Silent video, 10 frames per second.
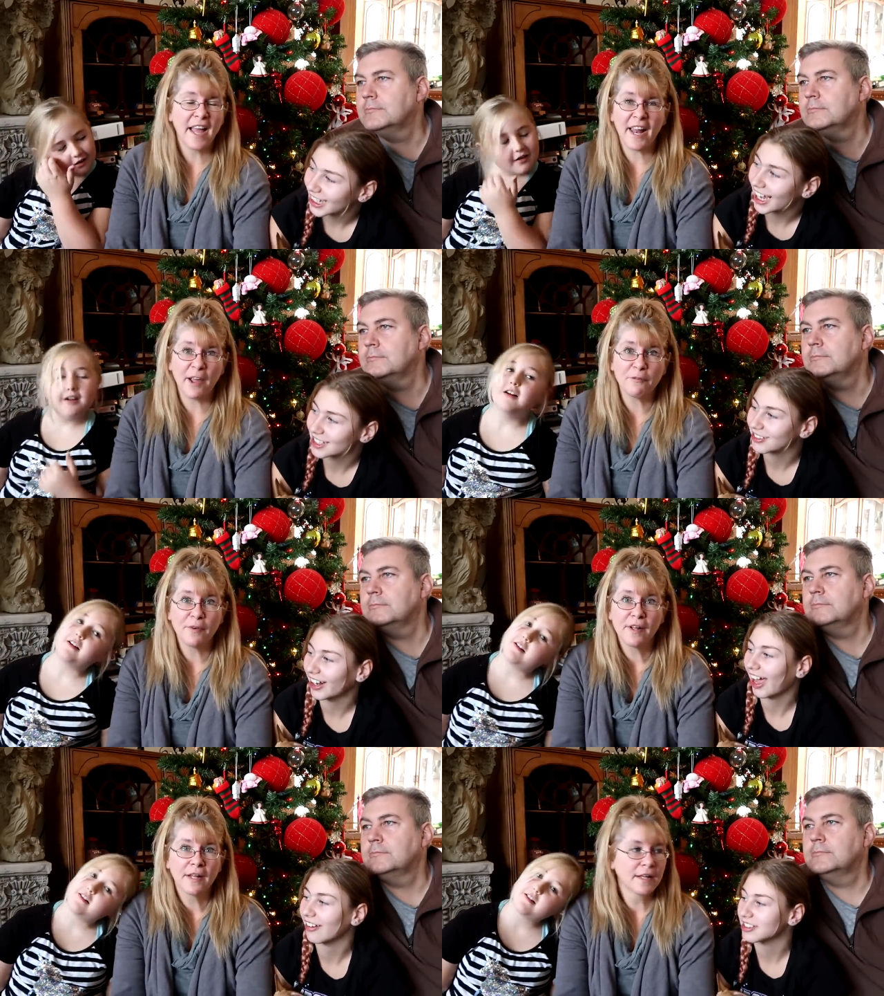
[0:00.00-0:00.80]
Speaker 1: That's what
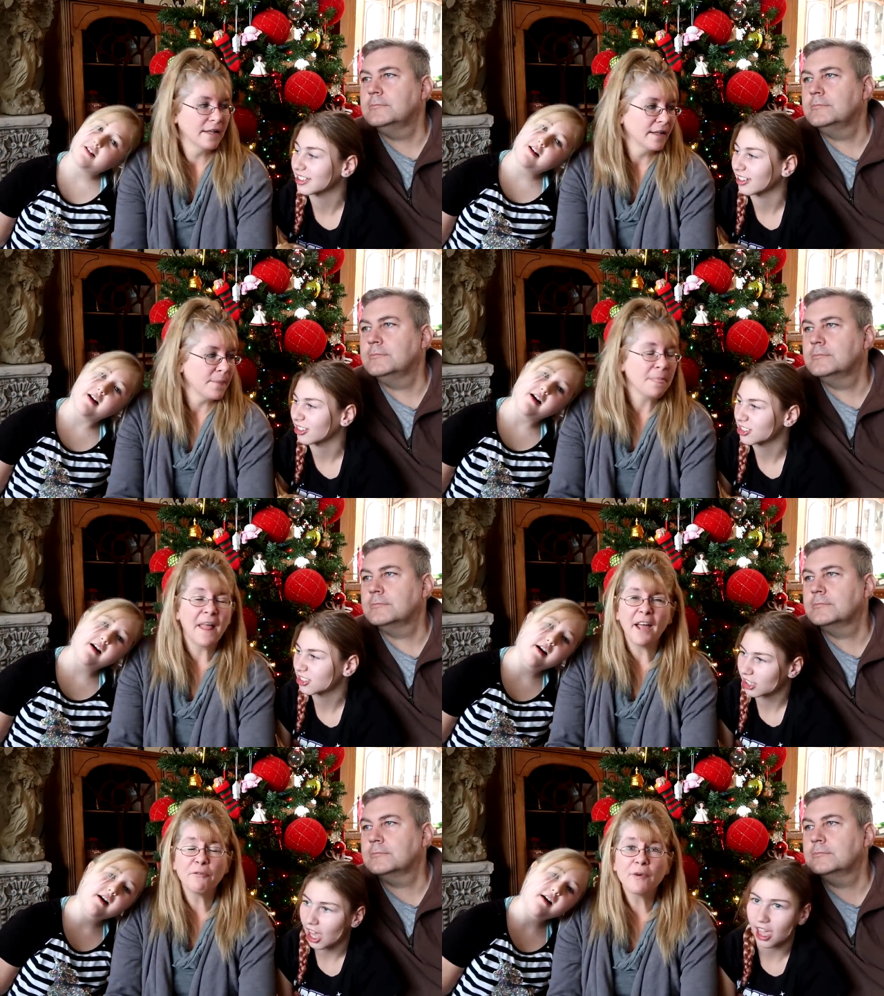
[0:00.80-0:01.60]
I was gonna say.
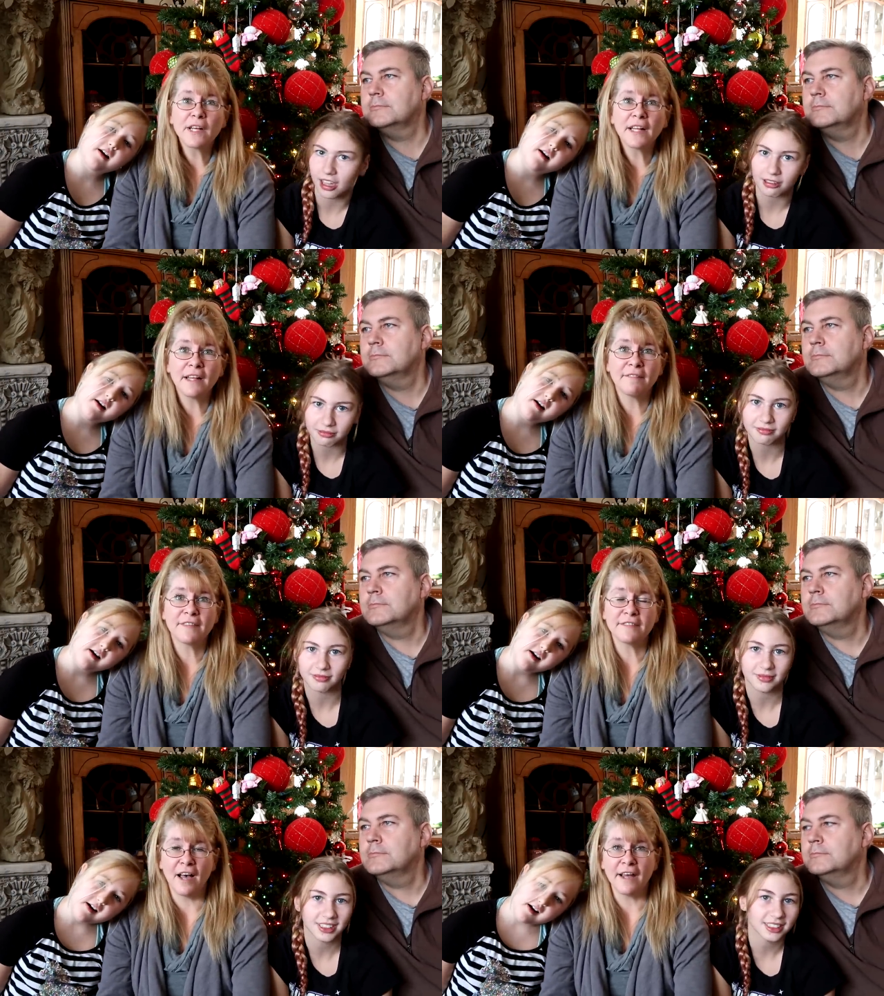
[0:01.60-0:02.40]
I really love
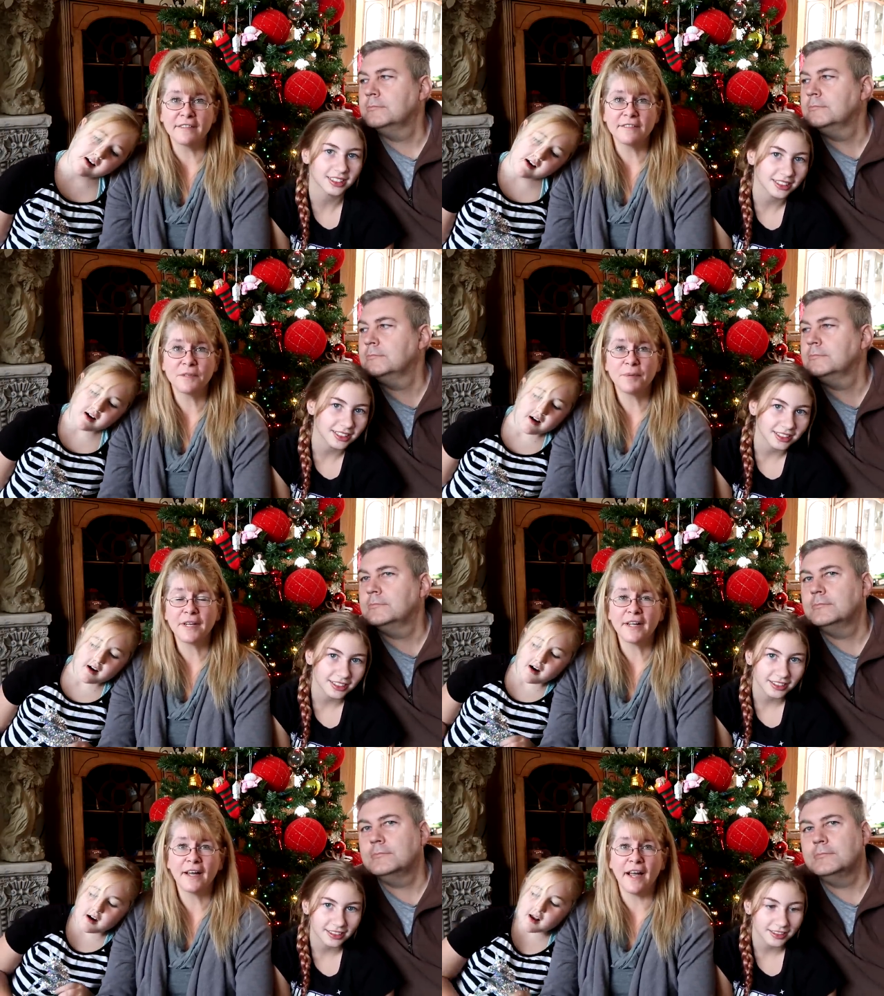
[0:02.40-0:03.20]
the size of
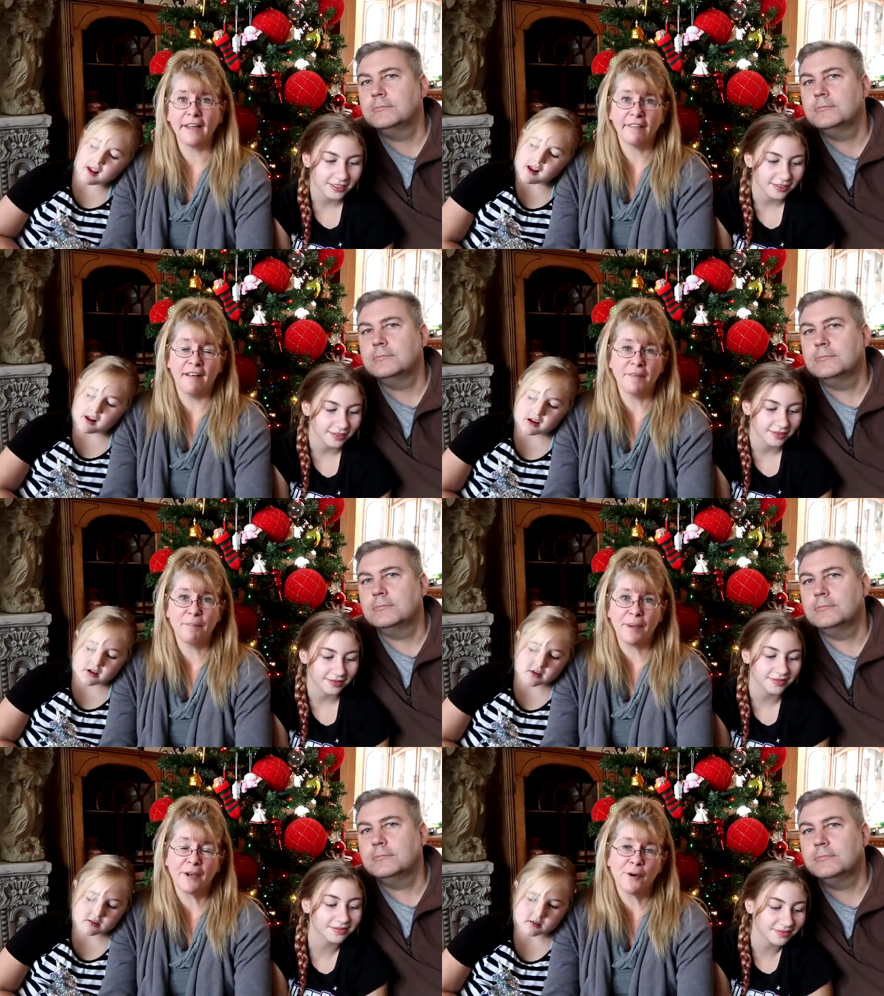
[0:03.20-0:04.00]
Sabrina. I love a
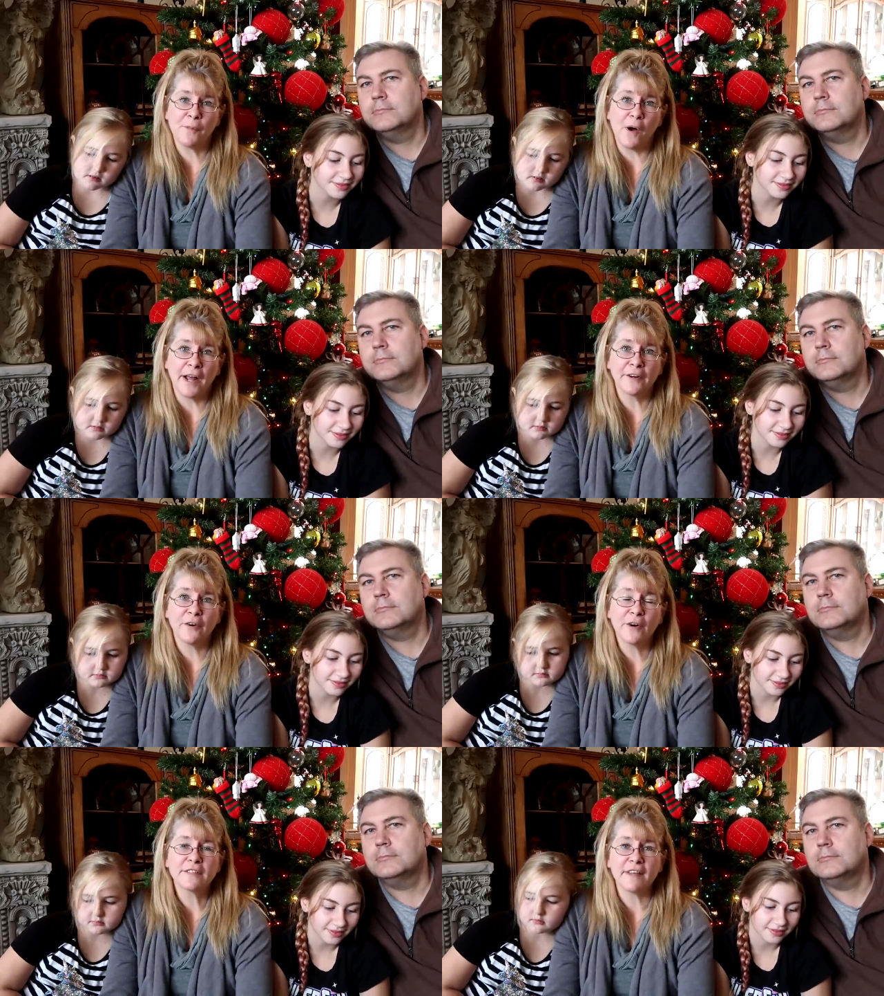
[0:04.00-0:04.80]
bigger, wider
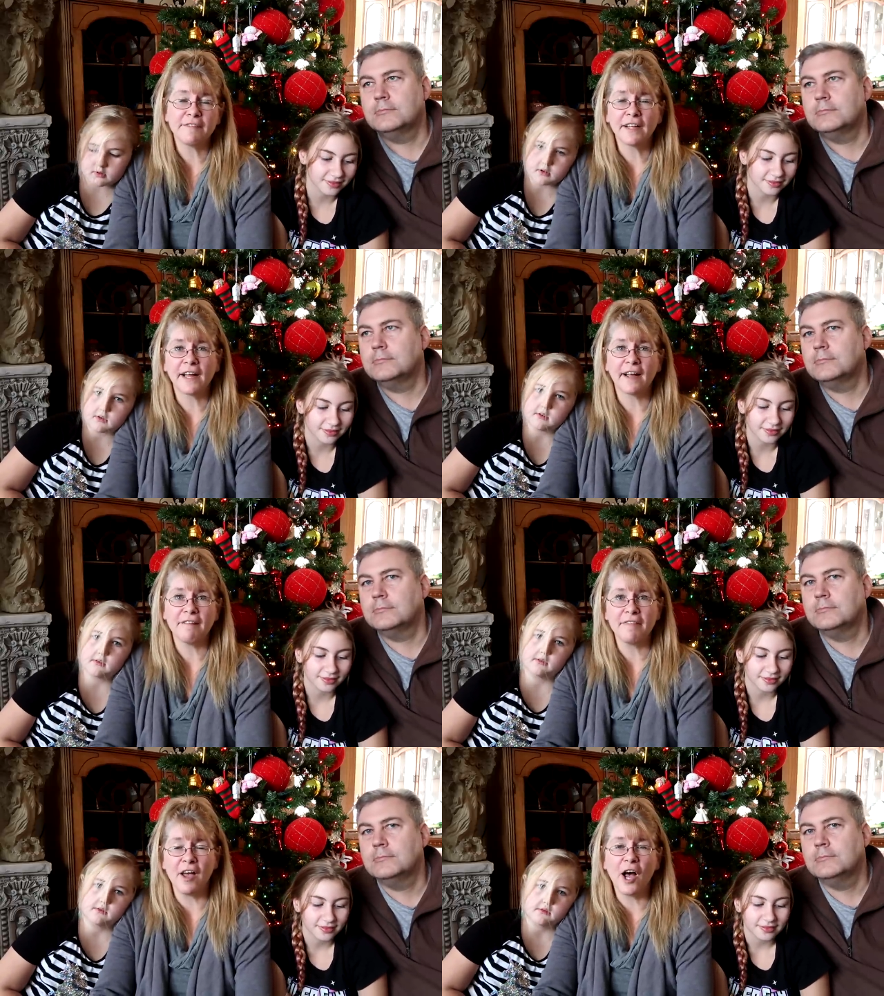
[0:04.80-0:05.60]
horse. I feel like
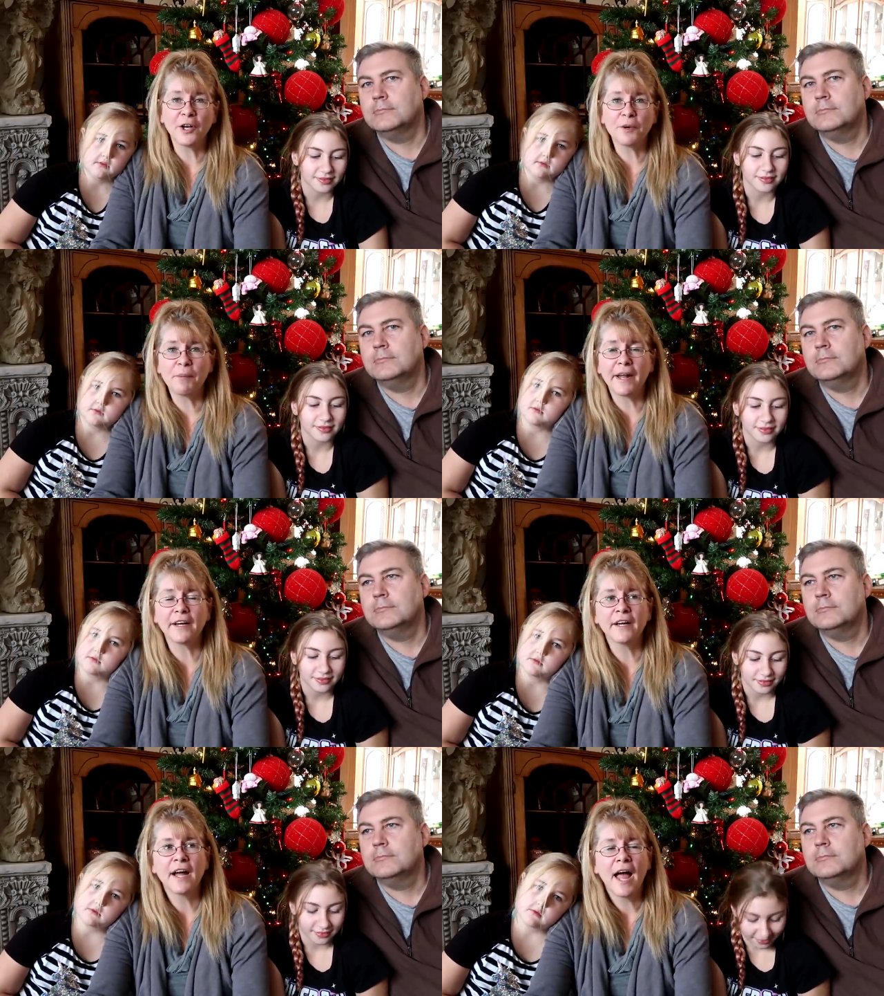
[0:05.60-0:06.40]
I fit on her
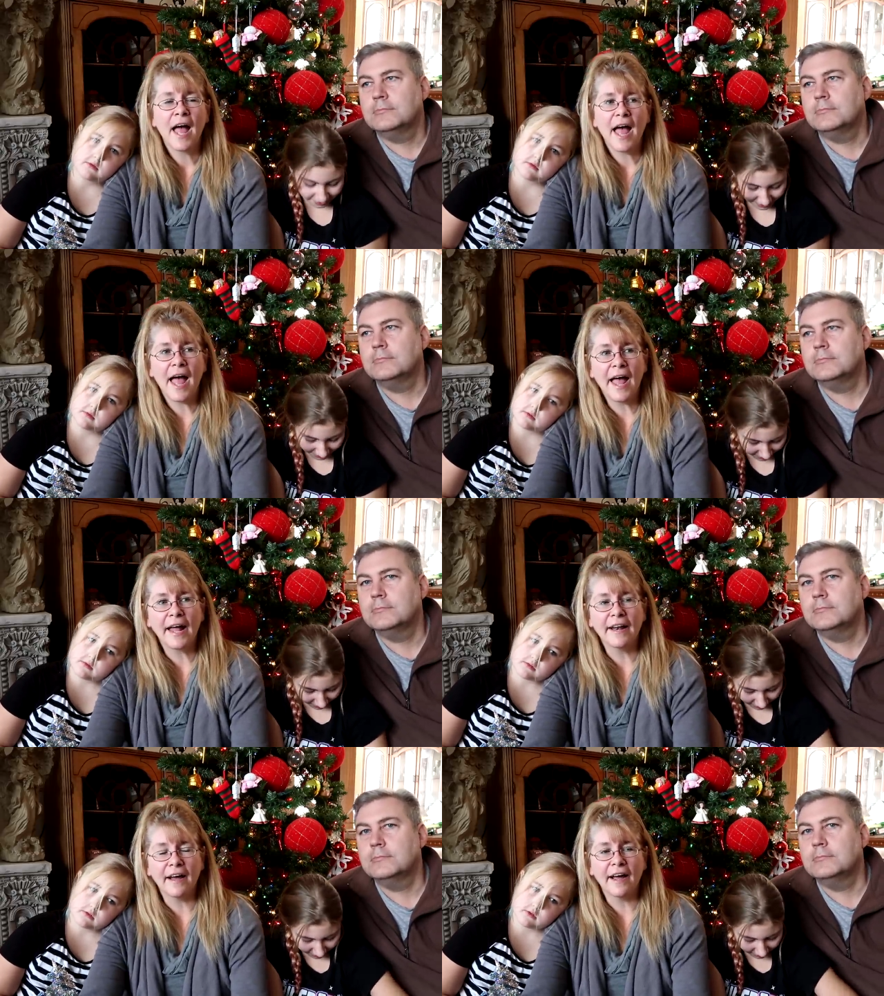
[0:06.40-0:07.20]
better,
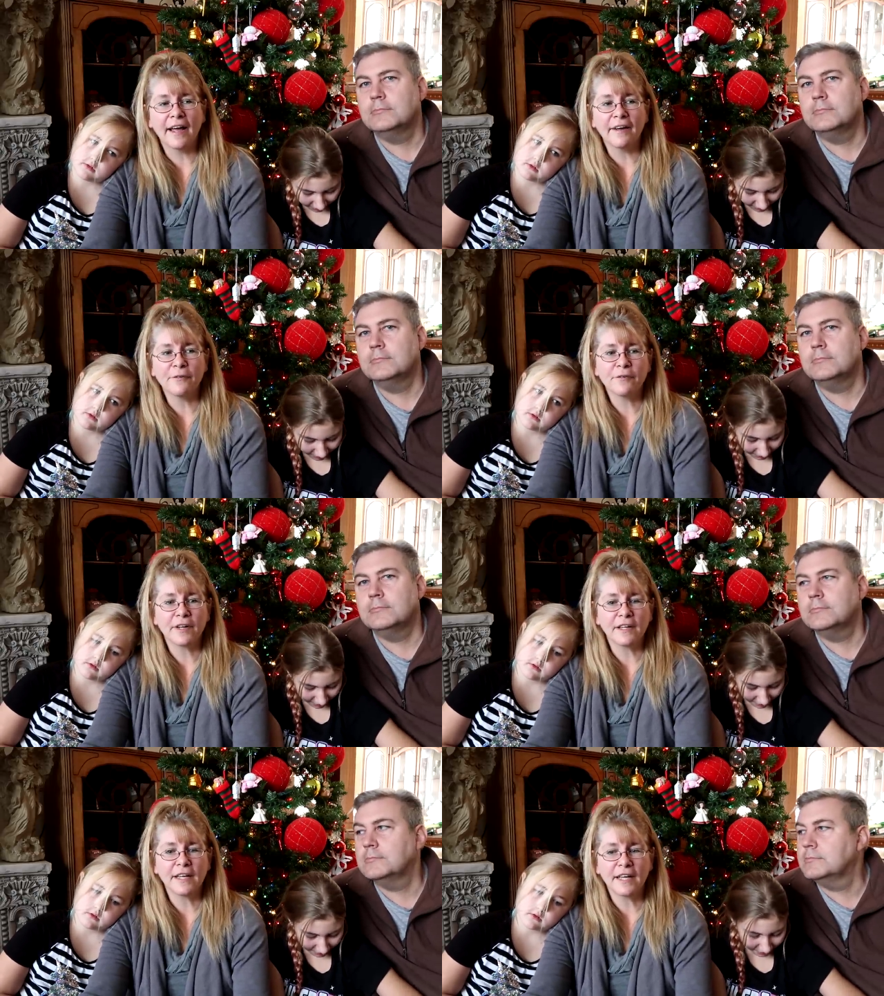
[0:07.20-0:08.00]
and I
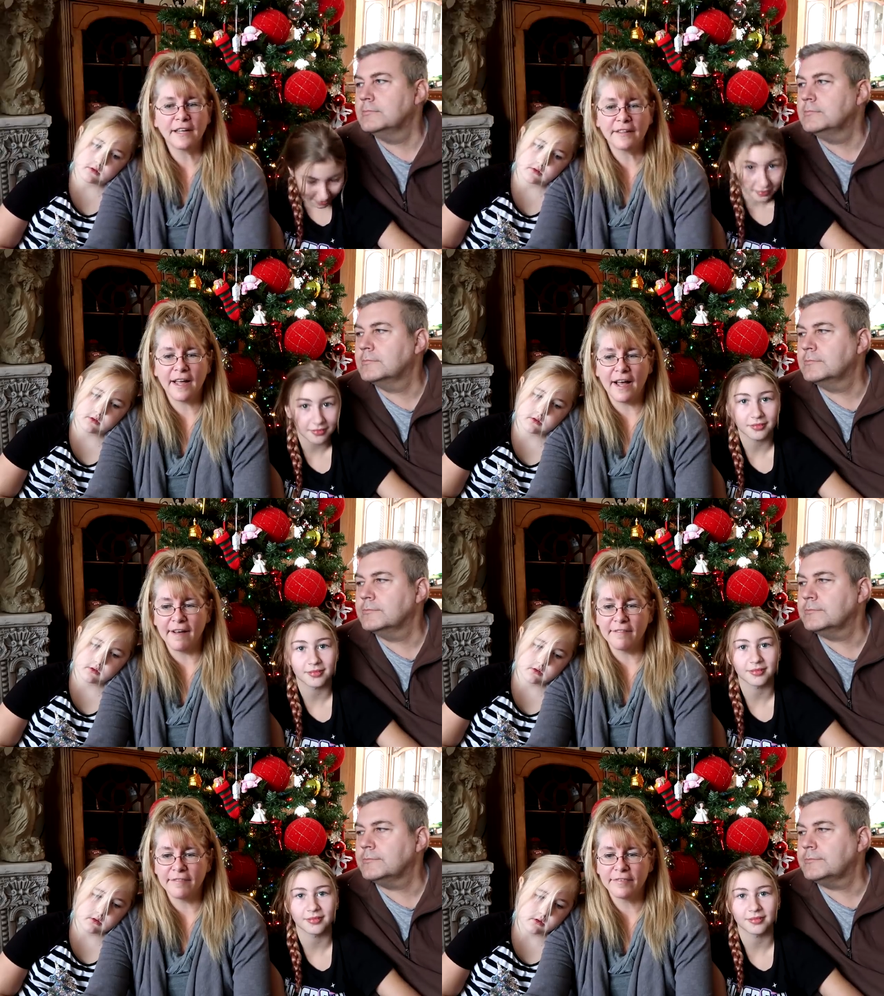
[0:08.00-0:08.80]
really
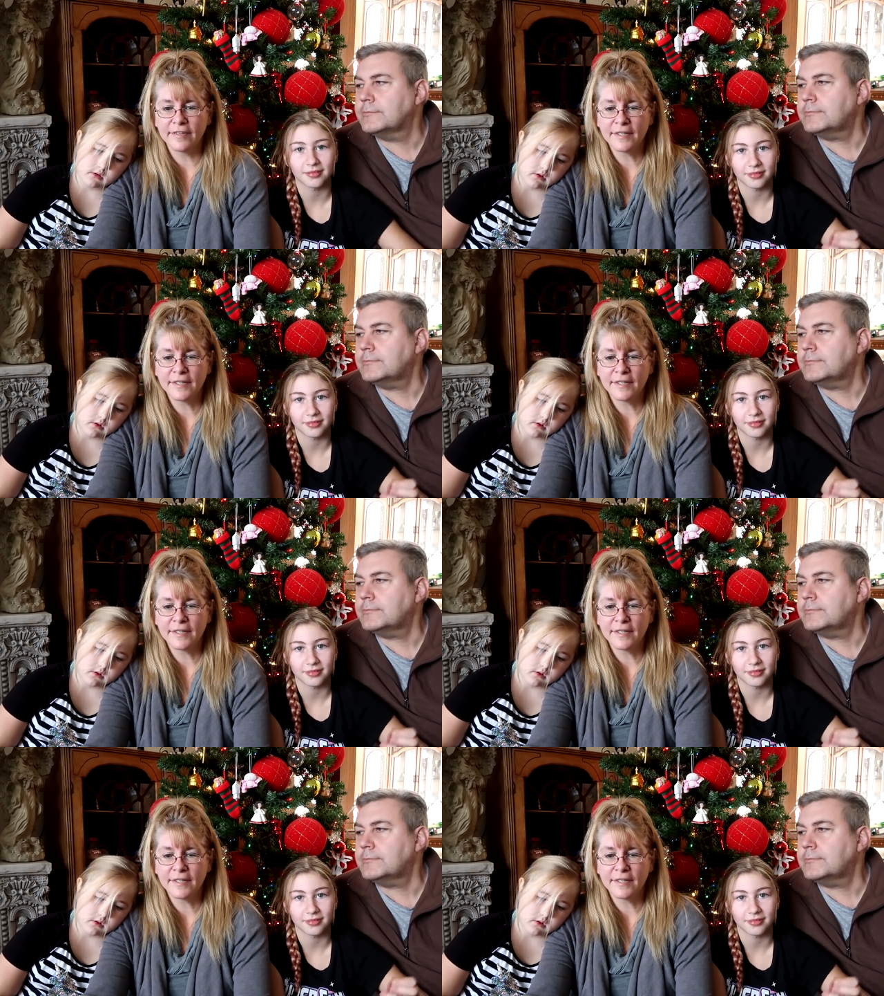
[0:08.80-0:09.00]
love